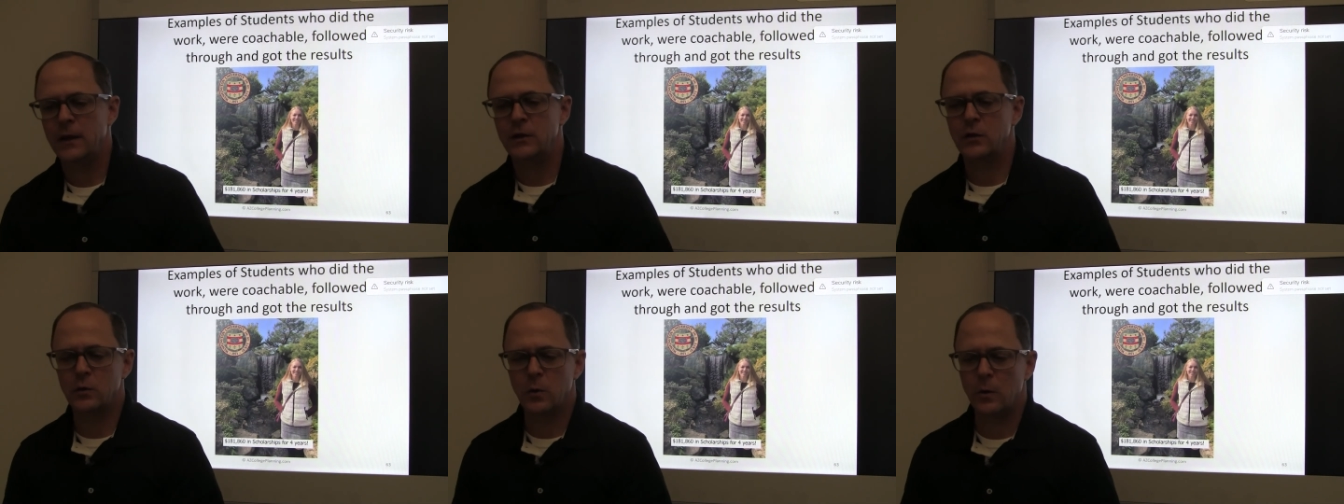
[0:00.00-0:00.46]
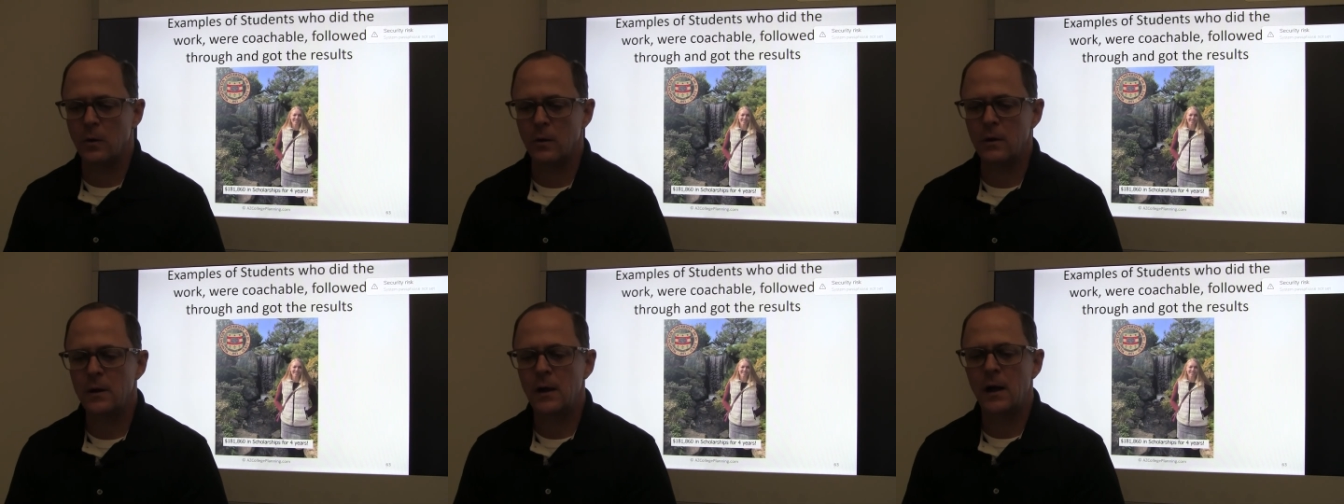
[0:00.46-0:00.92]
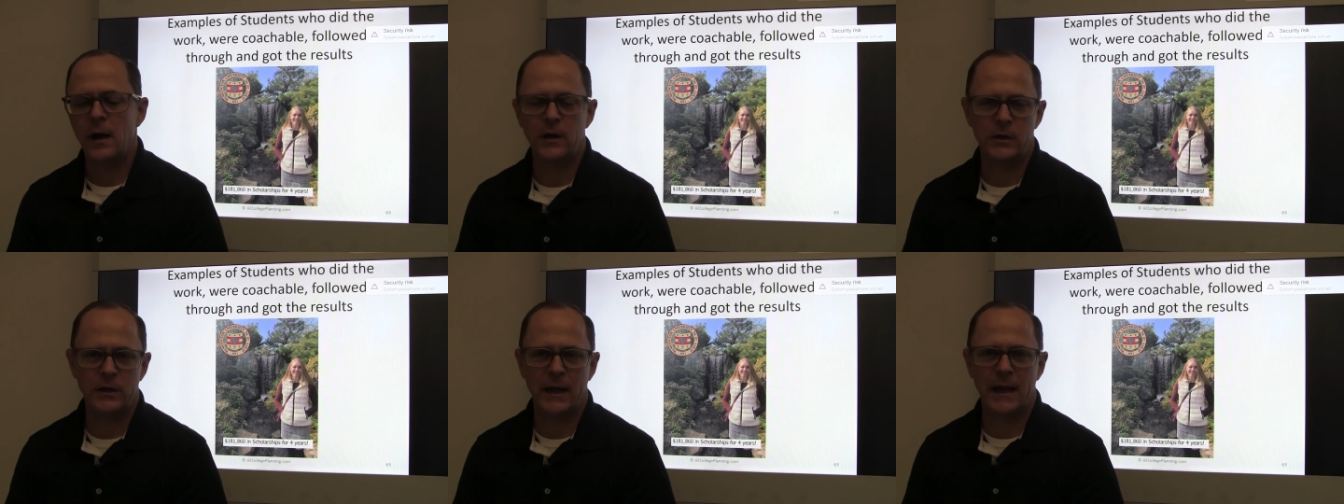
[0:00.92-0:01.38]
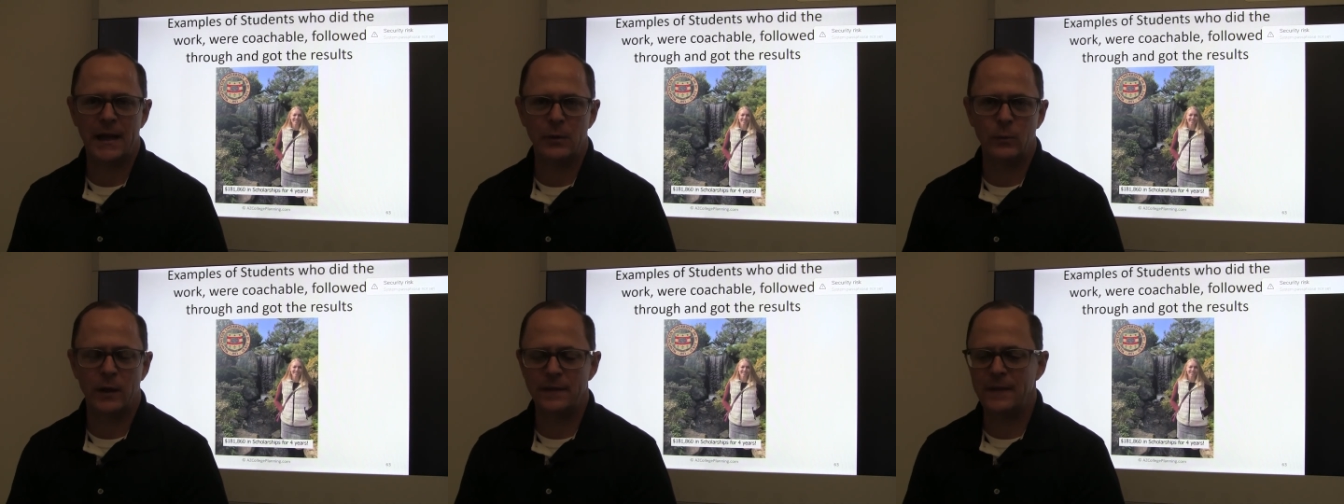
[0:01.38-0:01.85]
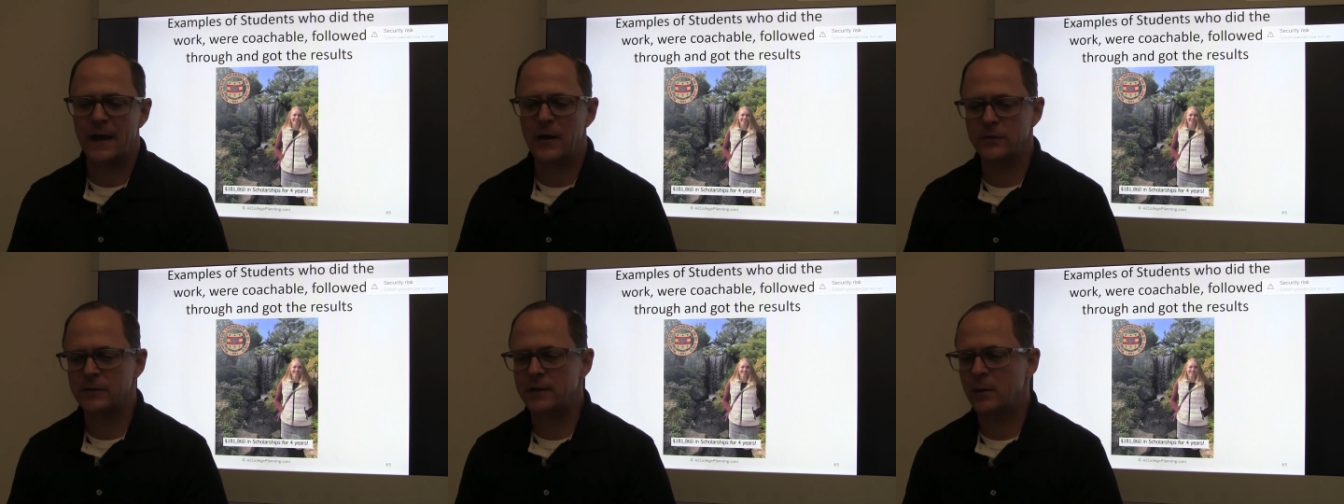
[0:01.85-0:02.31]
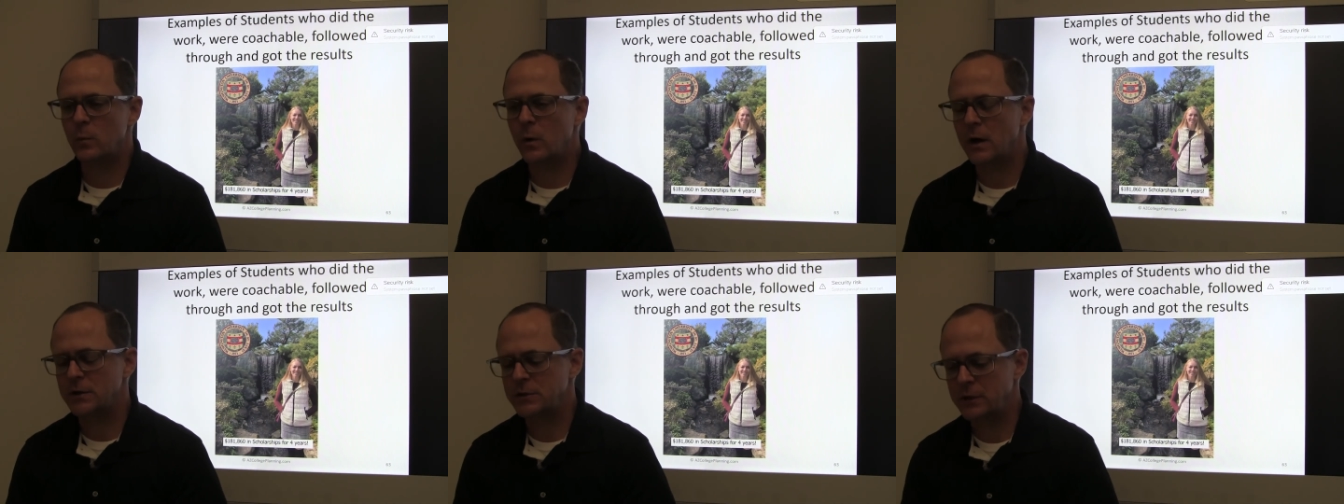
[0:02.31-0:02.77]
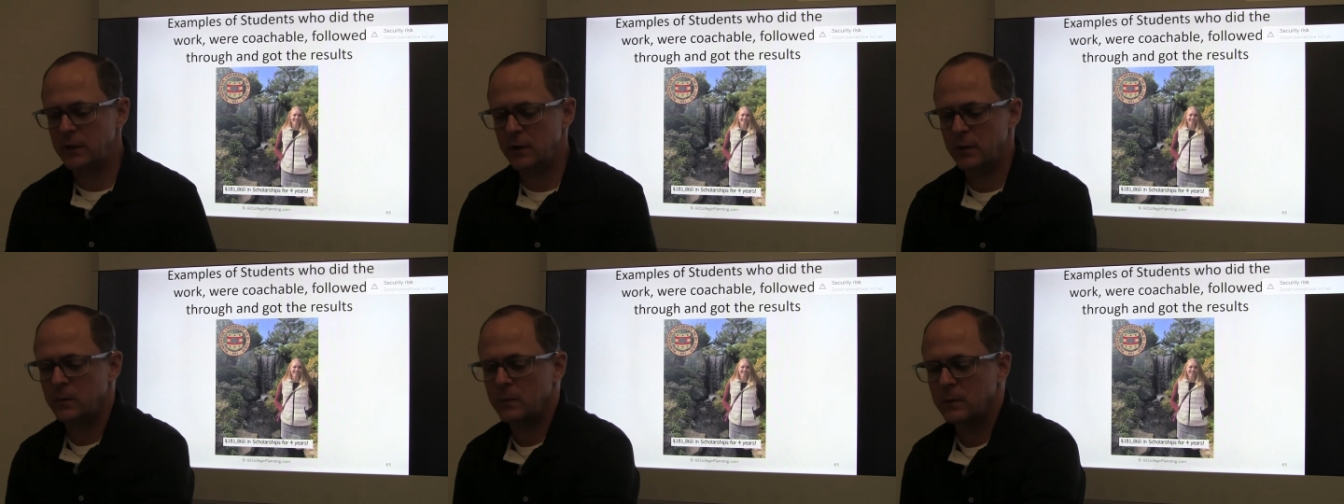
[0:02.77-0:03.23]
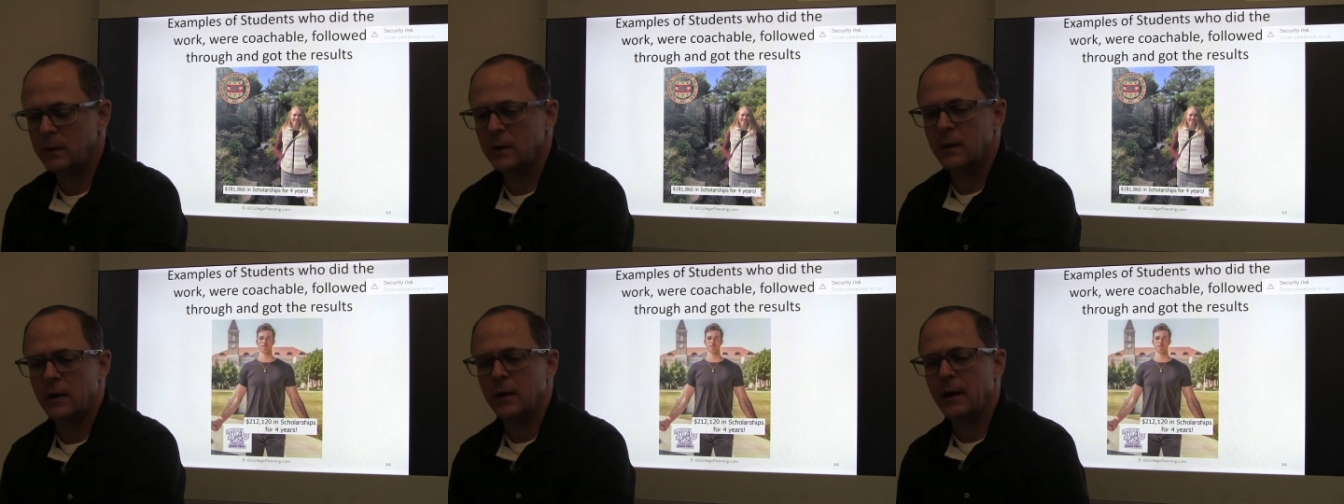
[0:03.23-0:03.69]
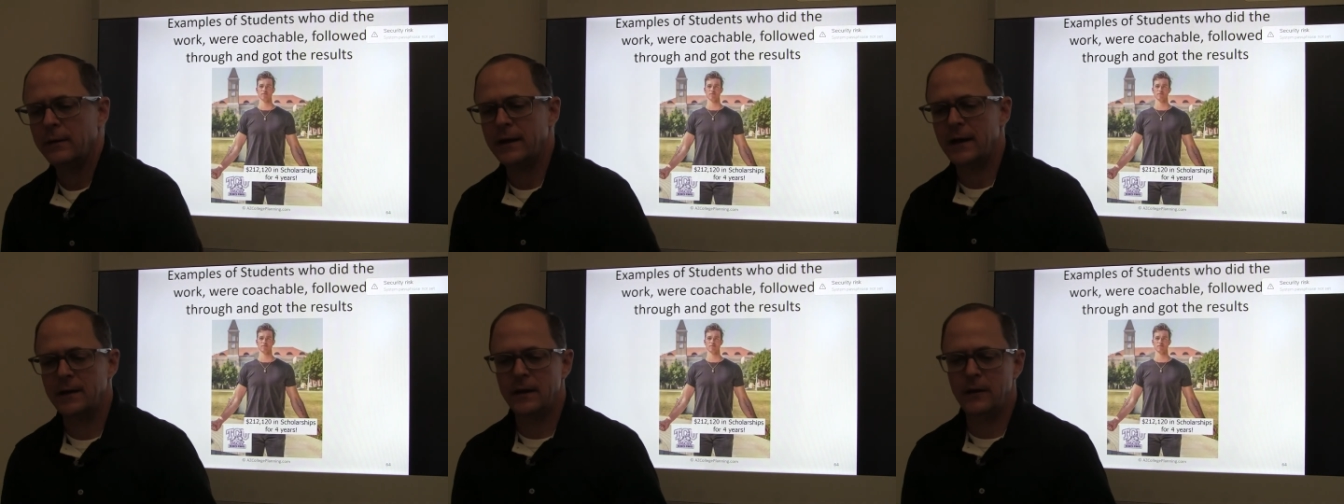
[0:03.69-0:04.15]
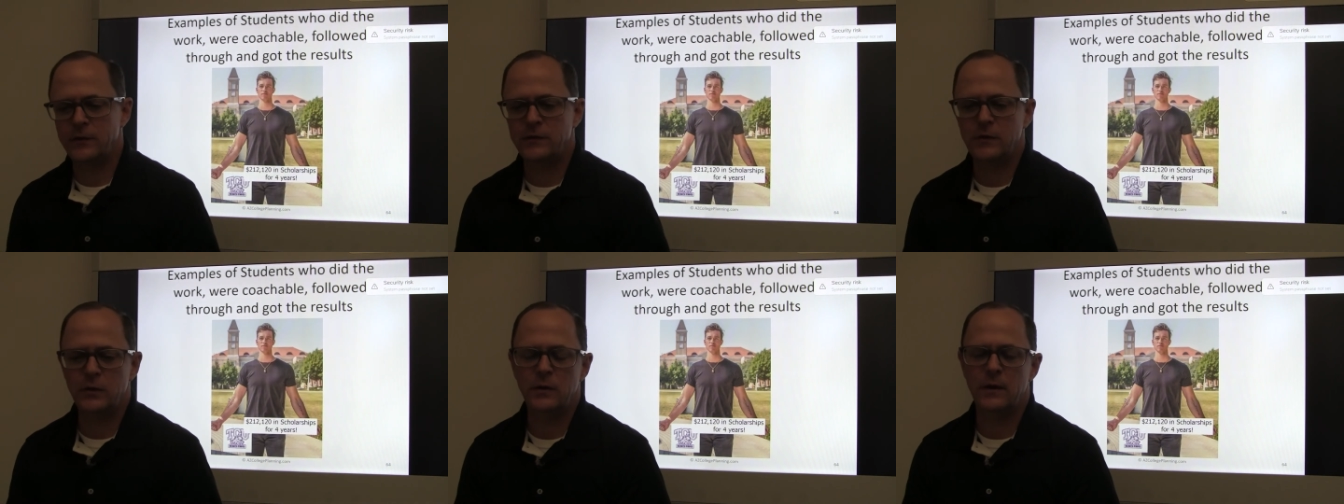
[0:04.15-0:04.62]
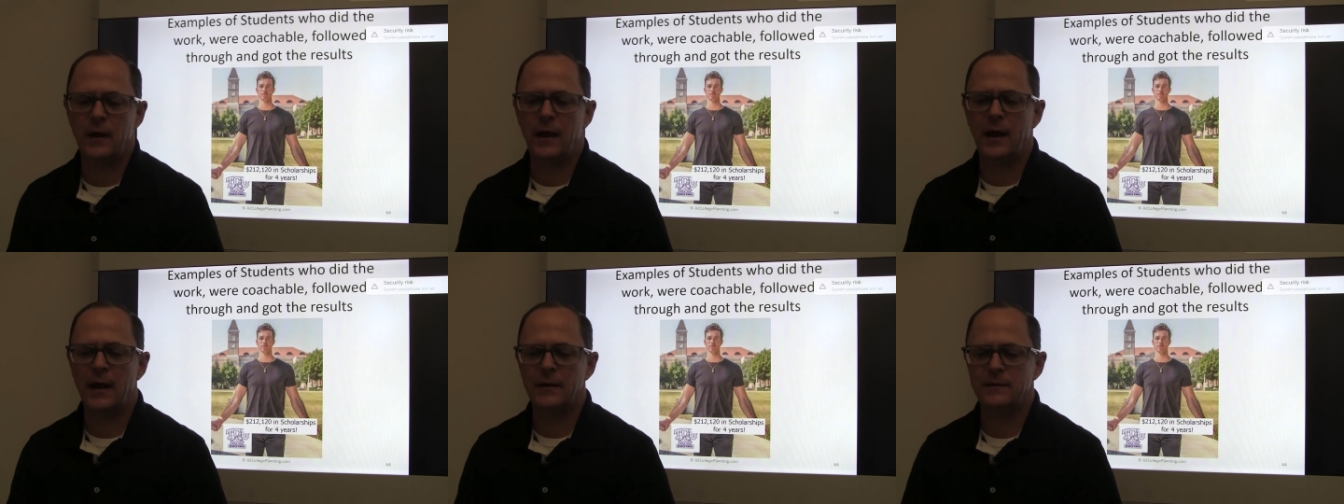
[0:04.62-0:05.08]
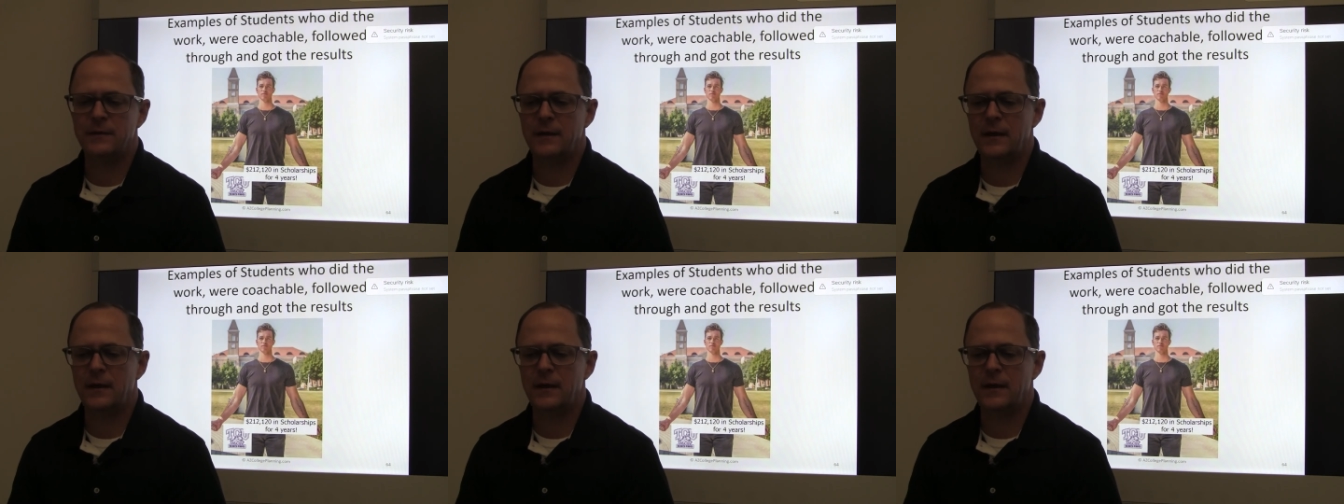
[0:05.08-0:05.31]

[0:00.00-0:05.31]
Nicole, $181,000 at Wash U. I've got another student at